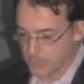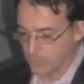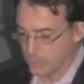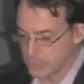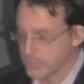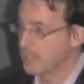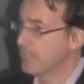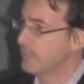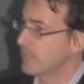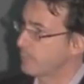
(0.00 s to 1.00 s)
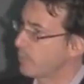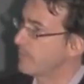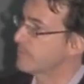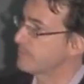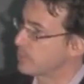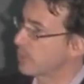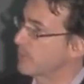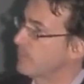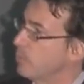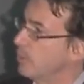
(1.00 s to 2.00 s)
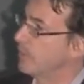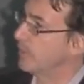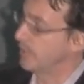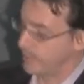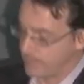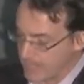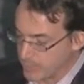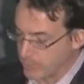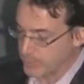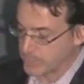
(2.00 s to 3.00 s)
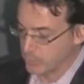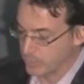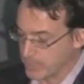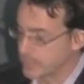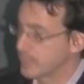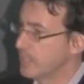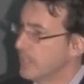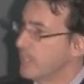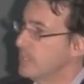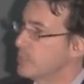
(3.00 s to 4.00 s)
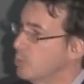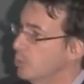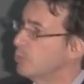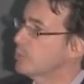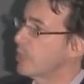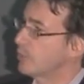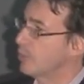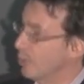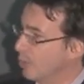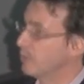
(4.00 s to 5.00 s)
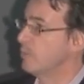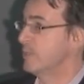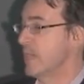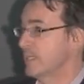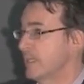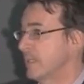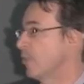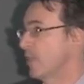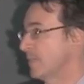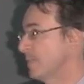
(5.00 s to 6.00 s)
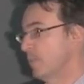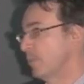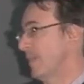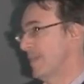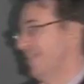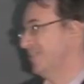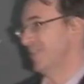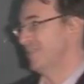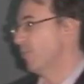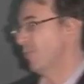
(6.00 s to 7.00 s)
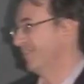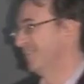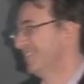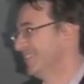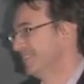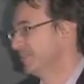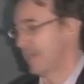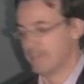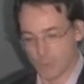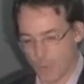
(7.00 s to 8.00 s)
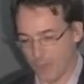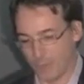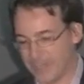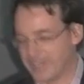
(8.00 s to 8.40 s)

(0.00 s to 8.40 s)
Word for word: programs for high schoolers. They have programs especially for undergraduate students. It is good to start early with NASA. They don't like people my age anymore.